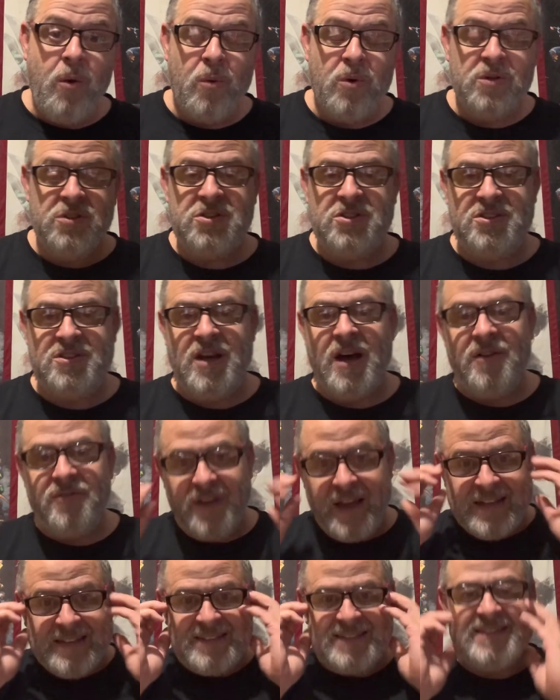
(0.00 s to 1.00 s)
Wars stuff
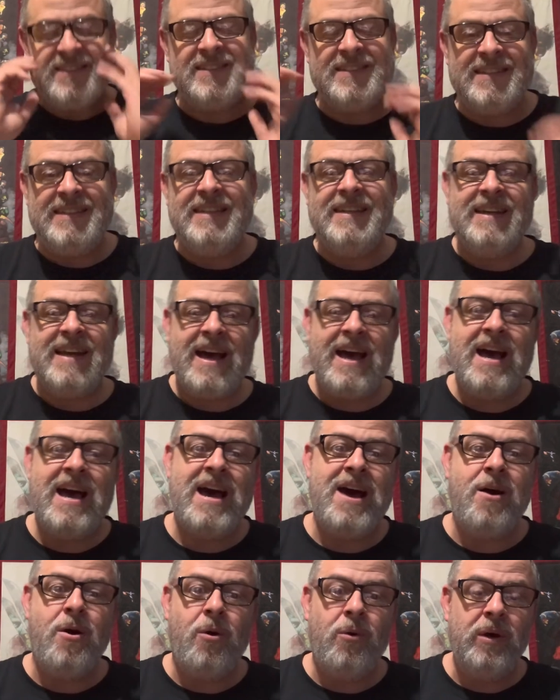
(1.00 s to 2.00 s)
and seen
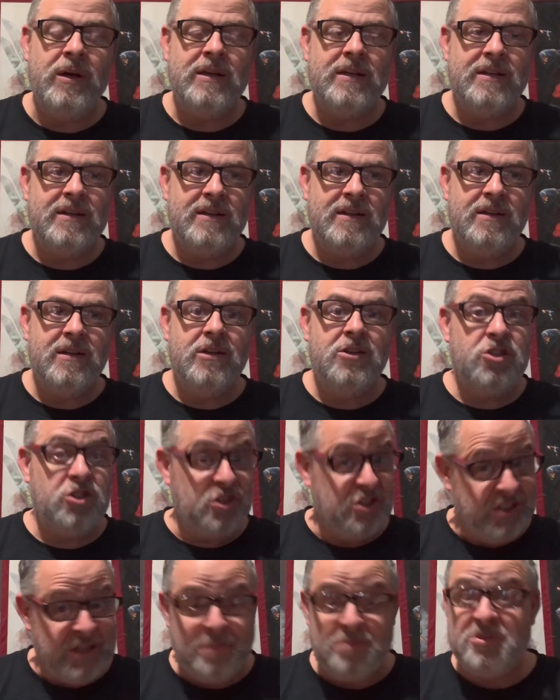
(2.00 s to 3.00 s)
how
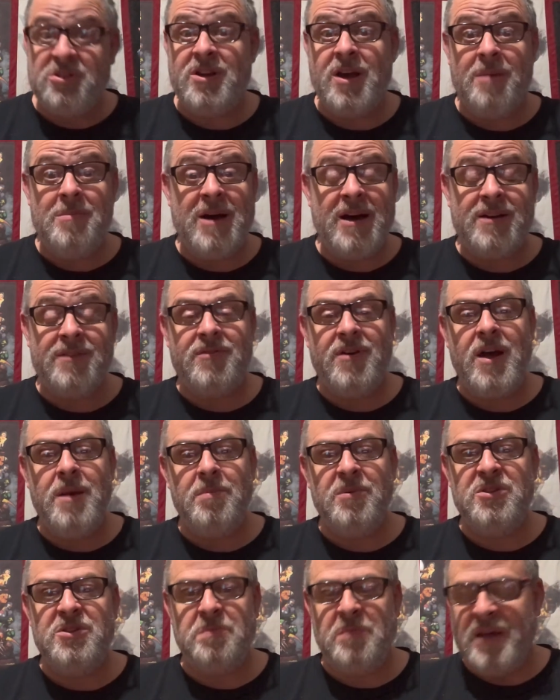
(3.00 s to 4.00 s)
ships come out of
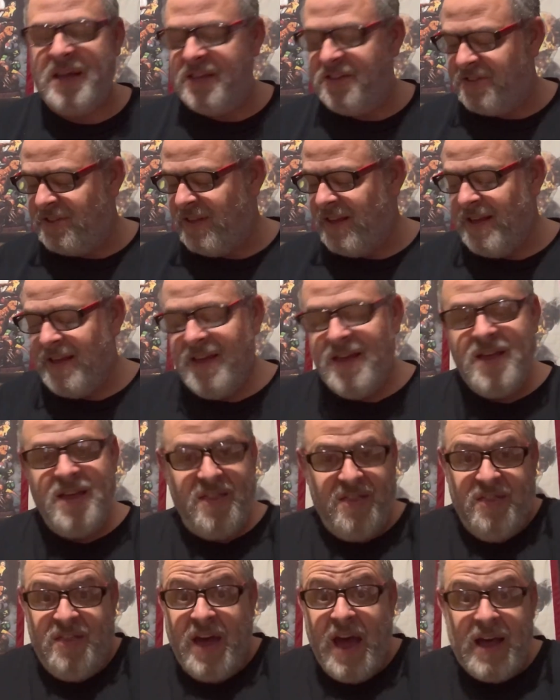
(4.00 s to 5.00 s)
hyperspace,
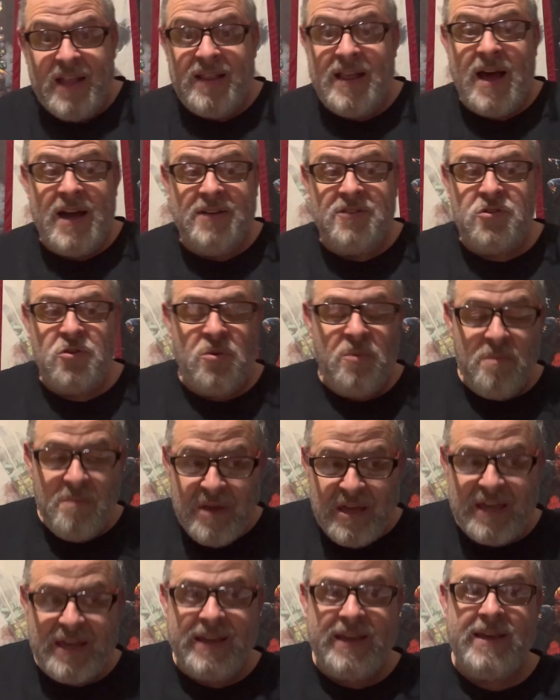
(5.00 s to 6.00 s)
that line to
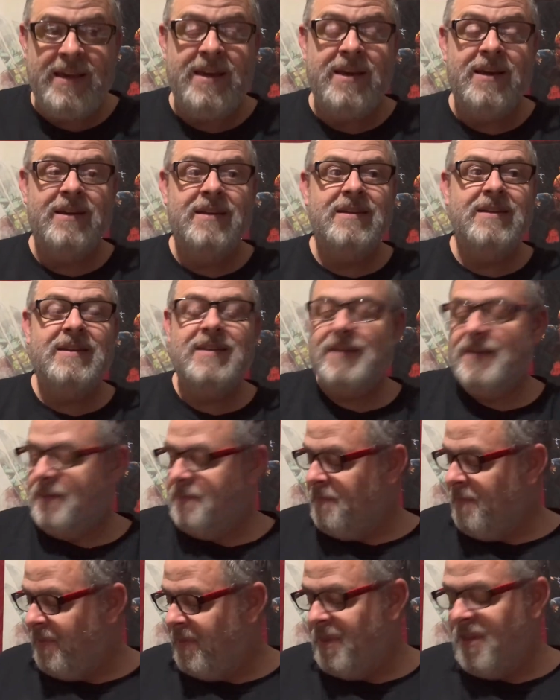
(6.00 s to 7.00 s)
me
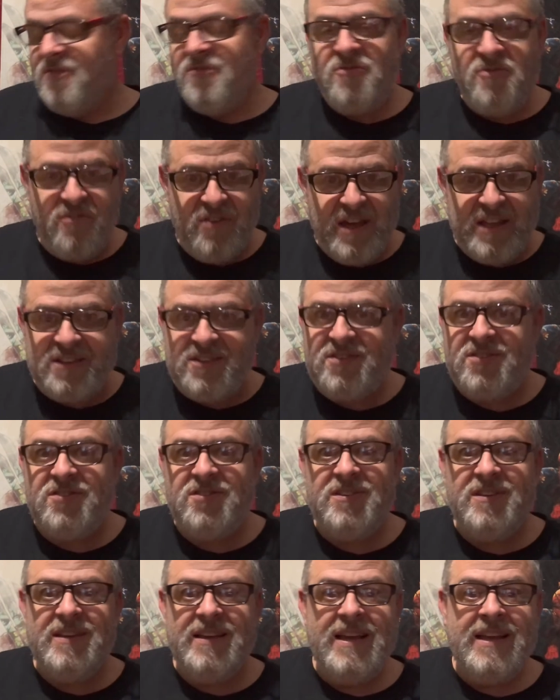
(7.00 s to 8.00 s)

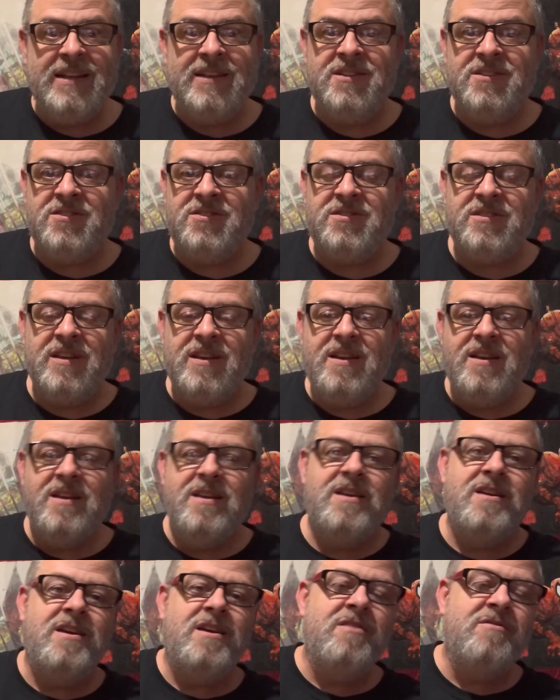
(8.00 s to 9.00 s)
fits. It is
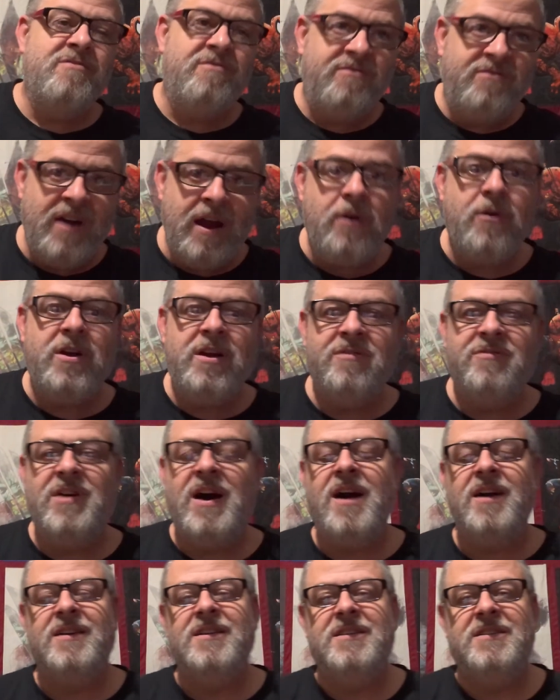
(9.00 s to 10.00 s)
very
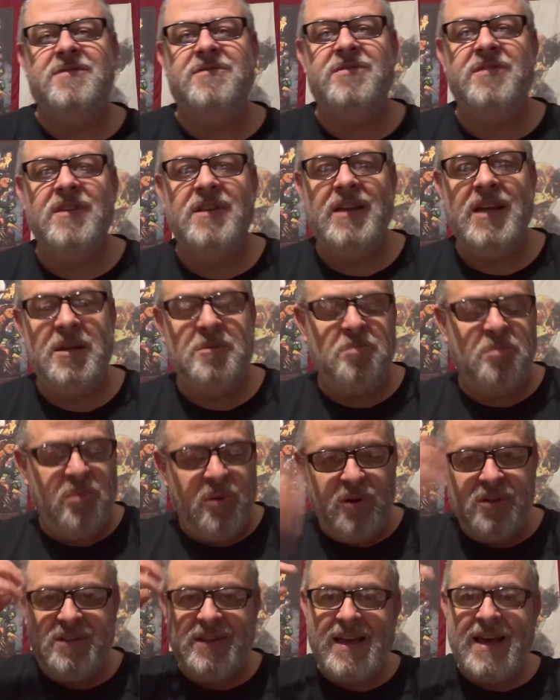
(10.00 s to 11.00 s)
evocative. It
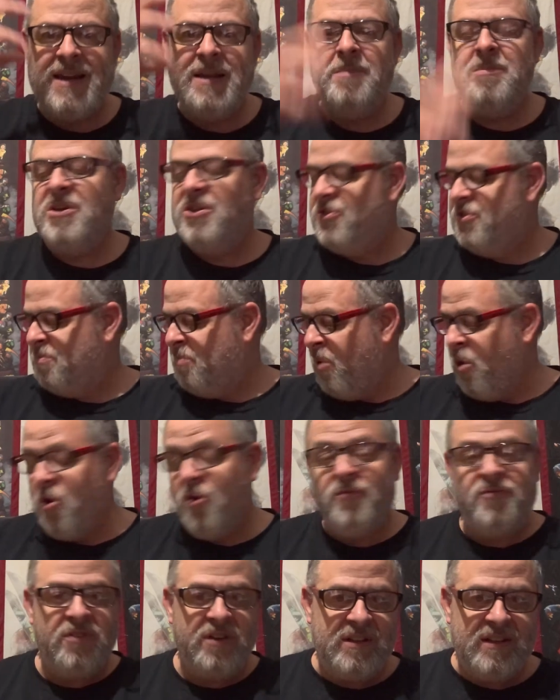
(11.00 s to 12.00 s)
put that image
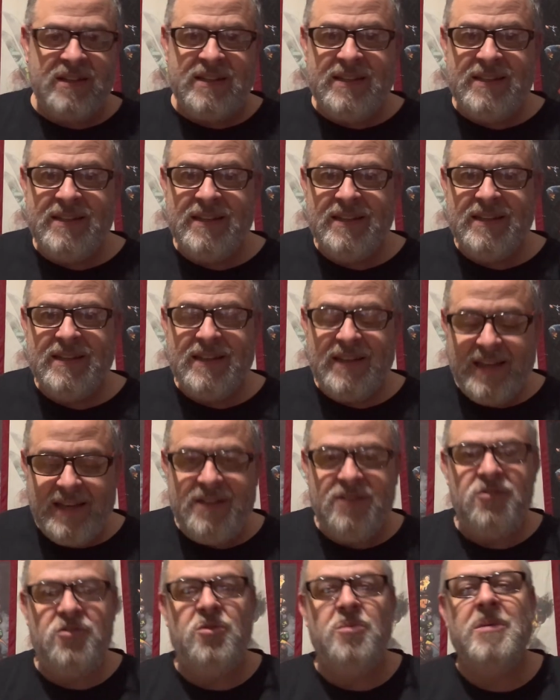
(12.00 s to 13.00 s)
perfectly
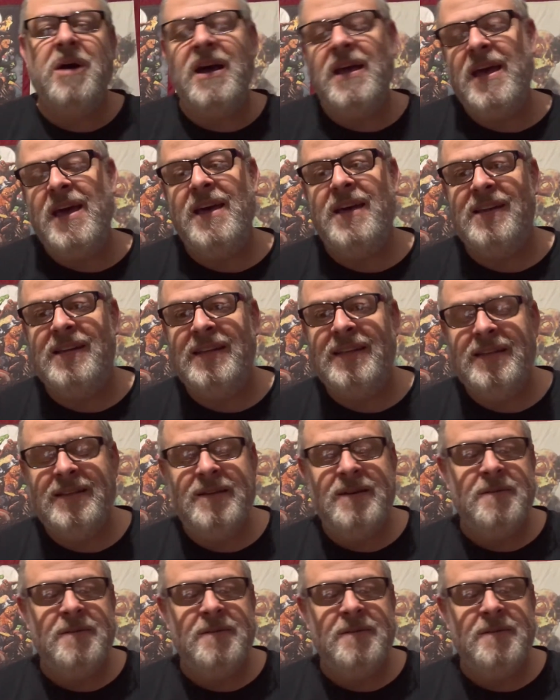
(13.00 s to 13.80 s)
into my head.